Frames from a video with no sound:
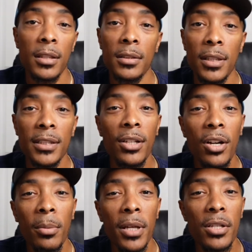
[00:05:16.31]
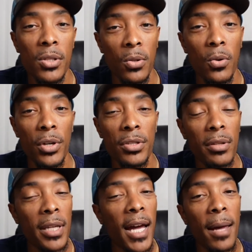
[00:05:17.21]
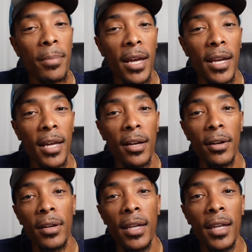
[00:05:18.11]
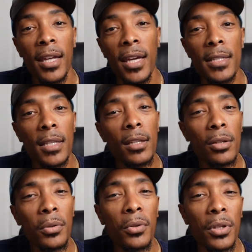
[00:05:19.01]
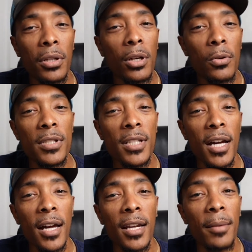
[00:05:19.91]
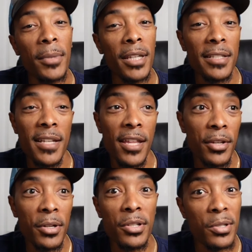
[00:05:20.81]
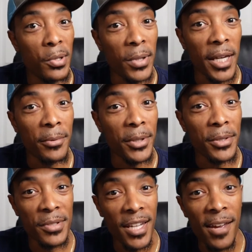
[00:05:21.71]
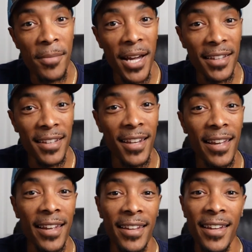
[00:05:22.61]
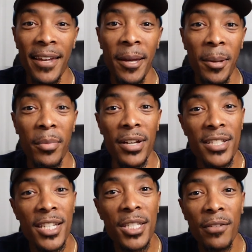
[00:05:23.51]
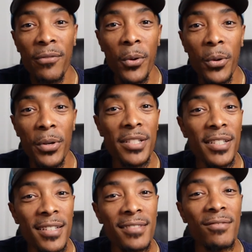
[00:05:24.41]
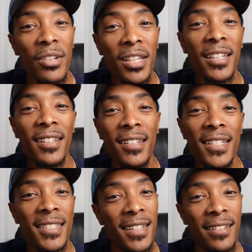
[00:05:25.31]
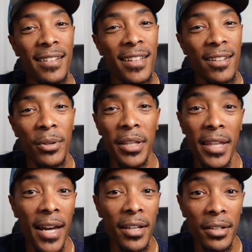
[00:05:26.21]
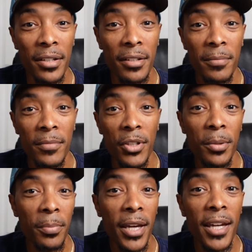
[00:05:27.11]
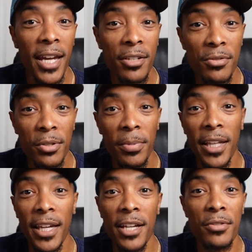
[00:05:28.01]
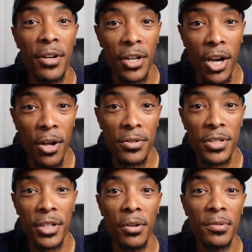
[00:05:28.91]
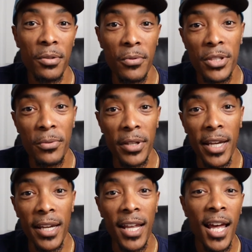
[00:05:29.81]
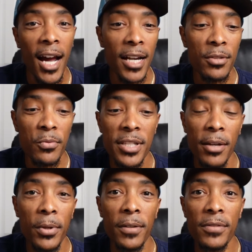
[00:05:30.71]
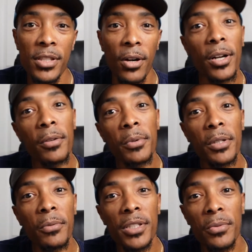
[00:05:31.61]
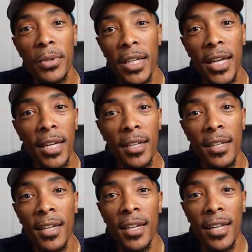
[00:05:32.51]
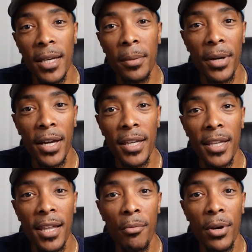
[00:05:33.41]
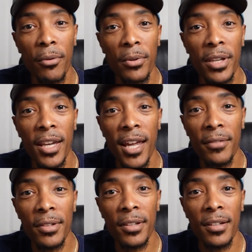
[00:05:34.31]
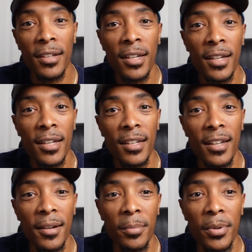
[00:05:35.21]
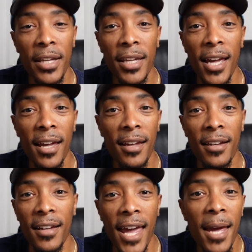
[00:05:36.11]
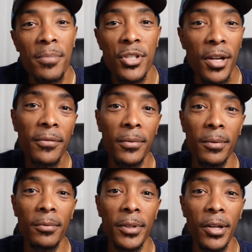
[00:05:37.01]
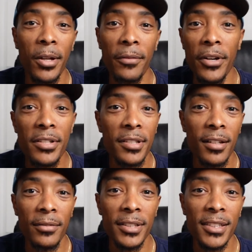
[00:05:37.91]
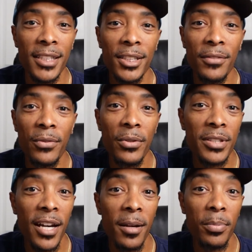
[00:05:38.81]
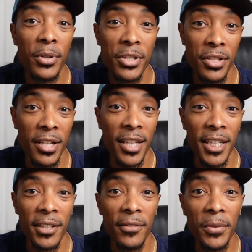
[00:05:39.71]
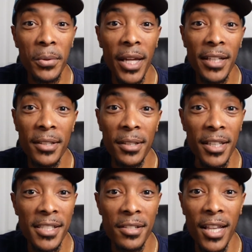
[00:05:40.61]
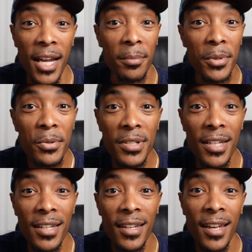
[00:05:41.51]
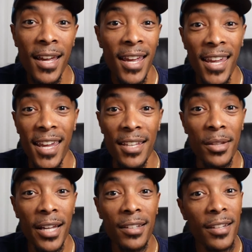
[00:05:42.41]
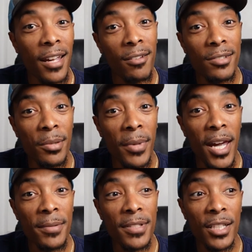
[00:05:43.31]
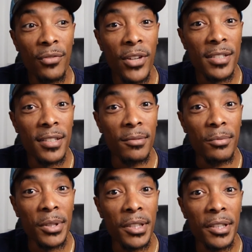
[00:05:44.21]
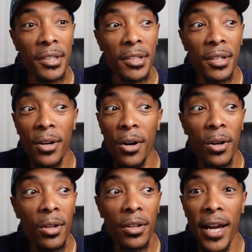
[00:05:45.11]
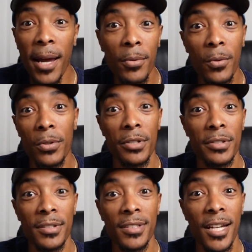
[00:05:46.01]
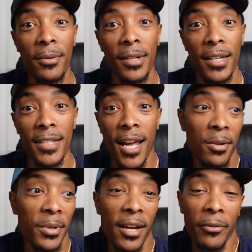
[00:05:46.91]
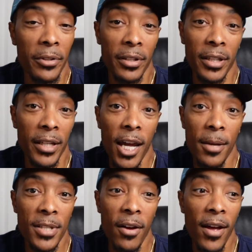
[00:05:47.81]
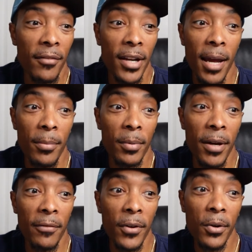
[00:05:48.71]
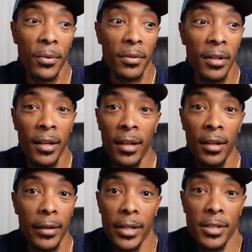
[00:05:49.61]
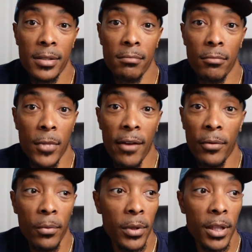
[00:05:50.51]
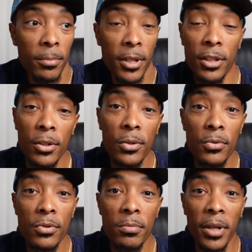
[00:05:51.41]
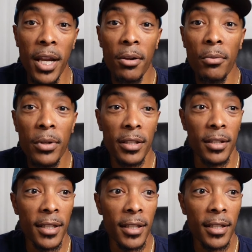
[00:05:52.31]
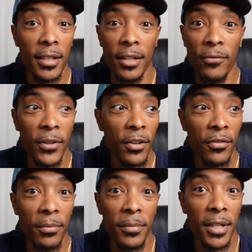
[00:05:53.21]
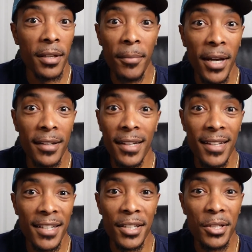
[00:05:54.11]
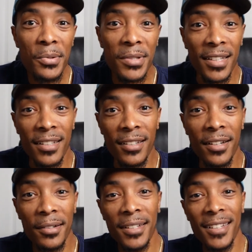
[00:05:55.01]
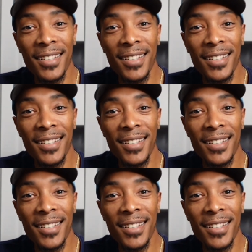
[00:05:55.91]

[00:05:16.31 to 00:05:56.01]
So let's talk about the storage on the iPad Air. It's a little on the lower side. I mean, it's not 32 like we used to have back in the day, but 64 isn't really that good. You can pay extra. You pay like extra $100 to go up to the 128. I just wish they would have started with the 128 gigabyte. That way we didn't have to kind of play app shuffle with all of our stuff, because 64 is kind of pushing it. Like if you like to listen to a lot of music and you like to download some apps, because let's face it, we all are app hoarders nowadays. I don't ever delete apps. I'll have an app in my phone that's never really been used, but I don't want to delete it in fear of me might needing to use it, you know?